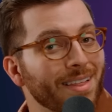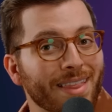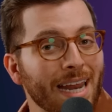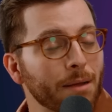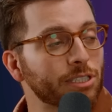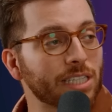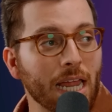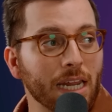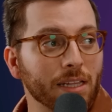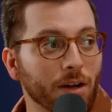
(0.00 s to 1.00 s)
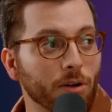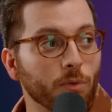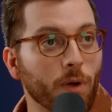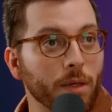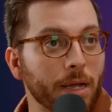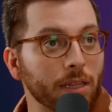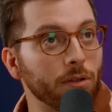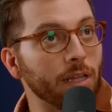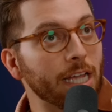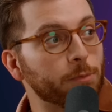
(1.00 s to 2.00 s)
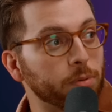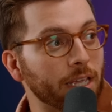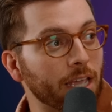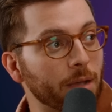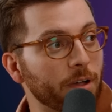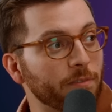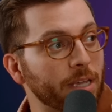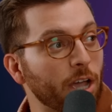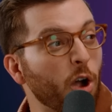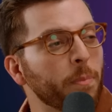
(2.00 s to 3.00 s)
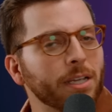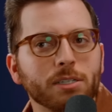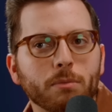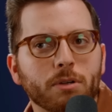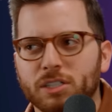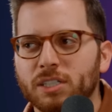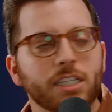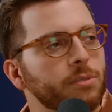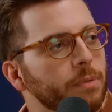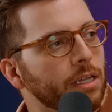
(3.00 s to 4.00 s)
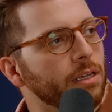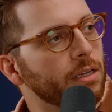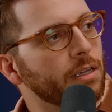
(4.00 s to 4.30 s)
Then I'm standing there while my little light's blinking above me, hoping someone sees me